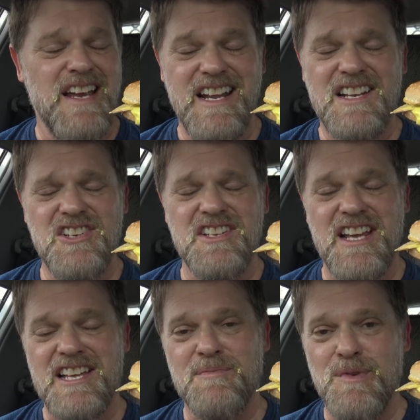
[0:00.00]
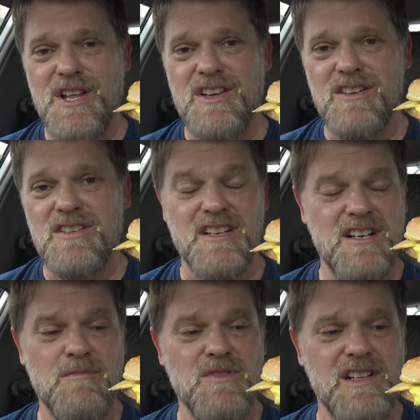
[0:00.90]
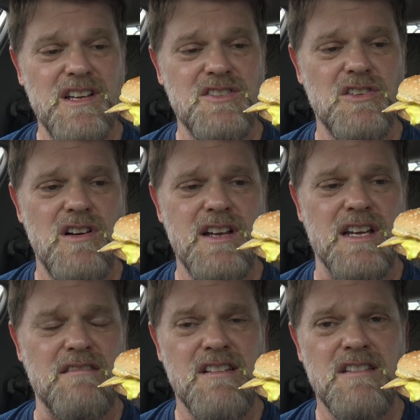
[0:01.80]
It actually tastes pretty good and I'm really enjoying it.